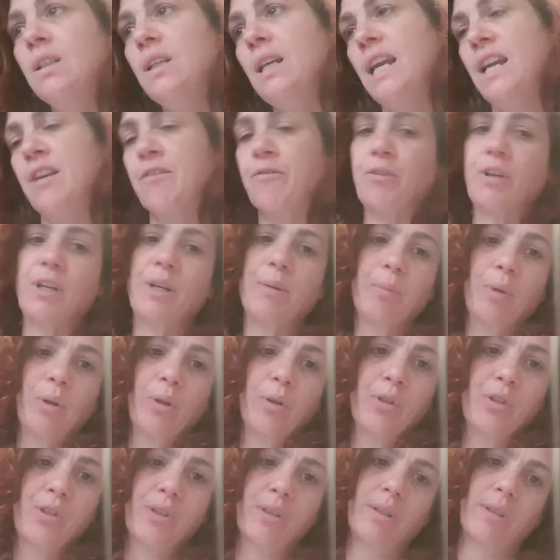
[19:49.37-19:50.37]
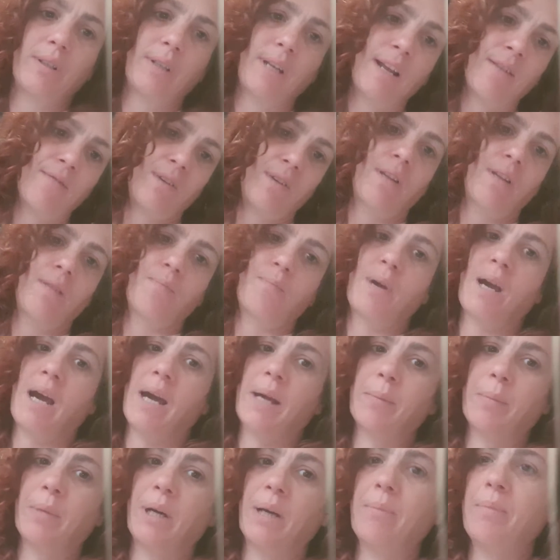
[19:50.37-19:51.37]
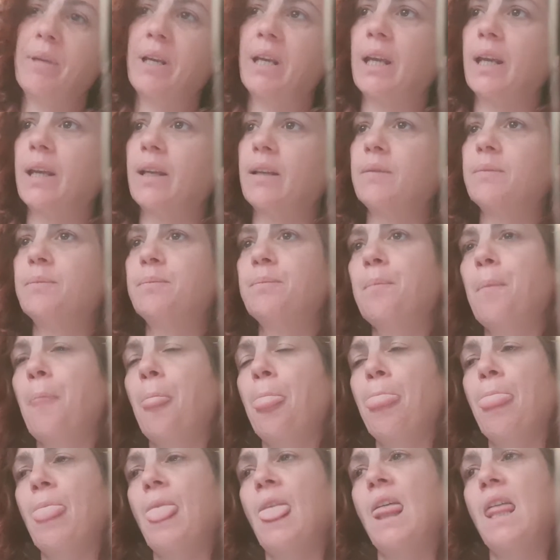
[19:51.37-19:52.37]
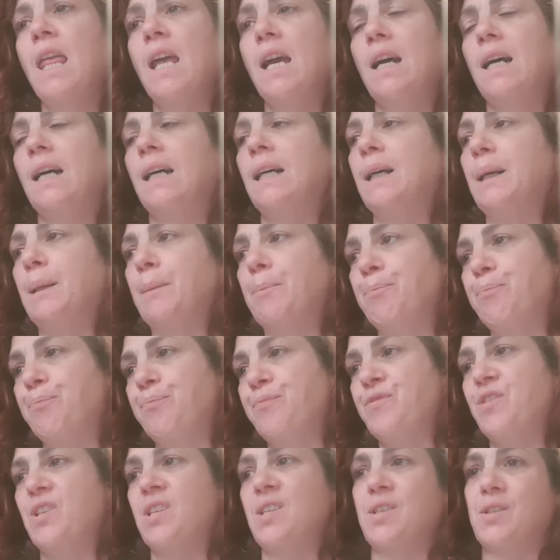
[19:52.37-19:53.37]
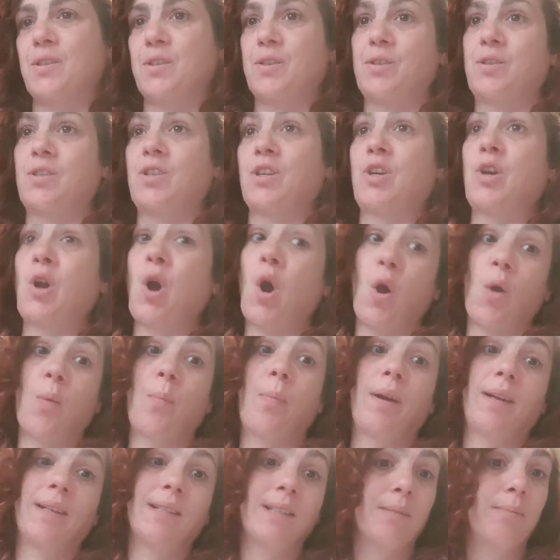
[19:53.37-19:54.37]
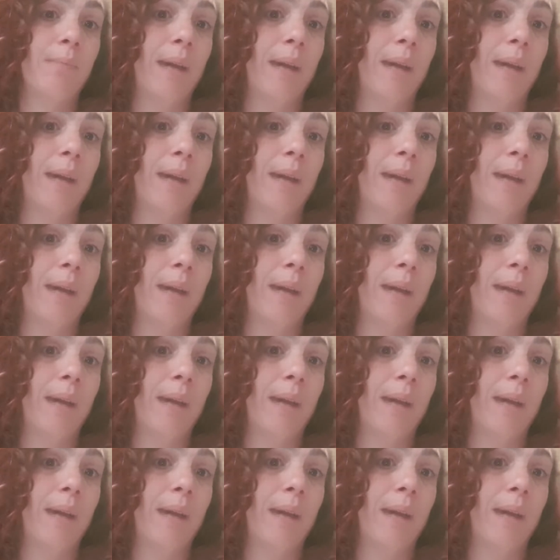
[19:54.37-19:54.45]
every emotion and every part of my being, just to cope and to